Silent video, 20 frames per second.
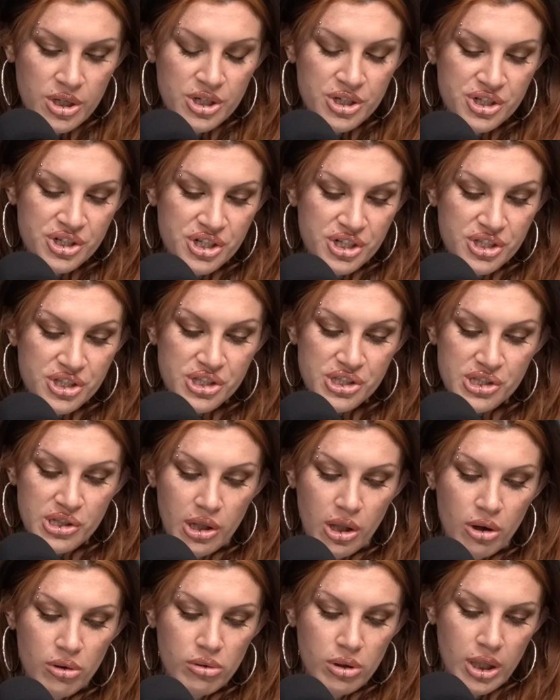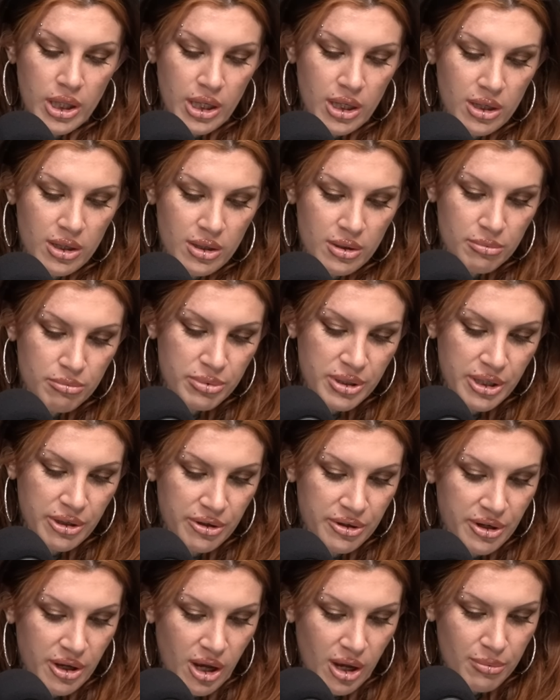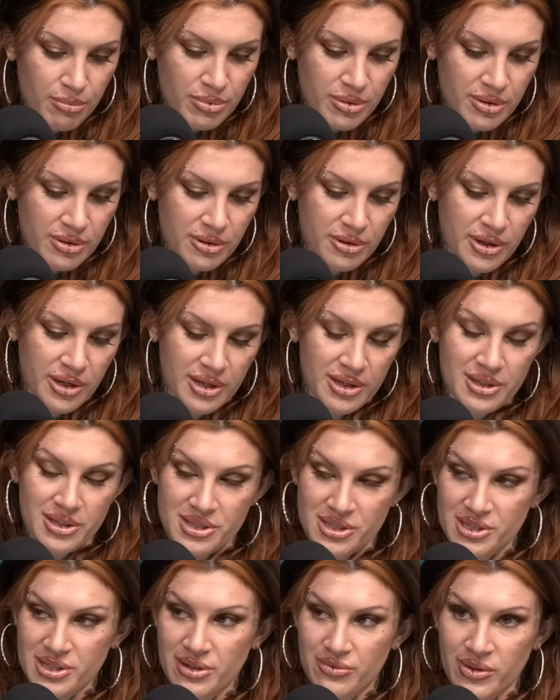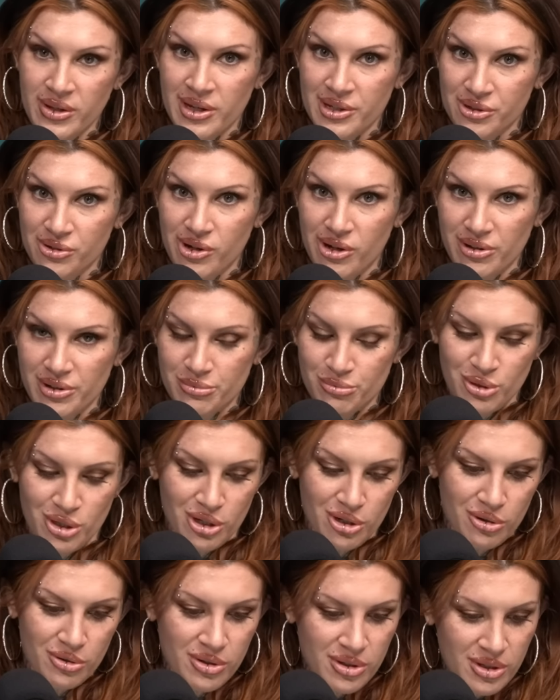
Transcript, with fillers: She slowly peered up. Okay, this is giving Edgar Allan Poe. I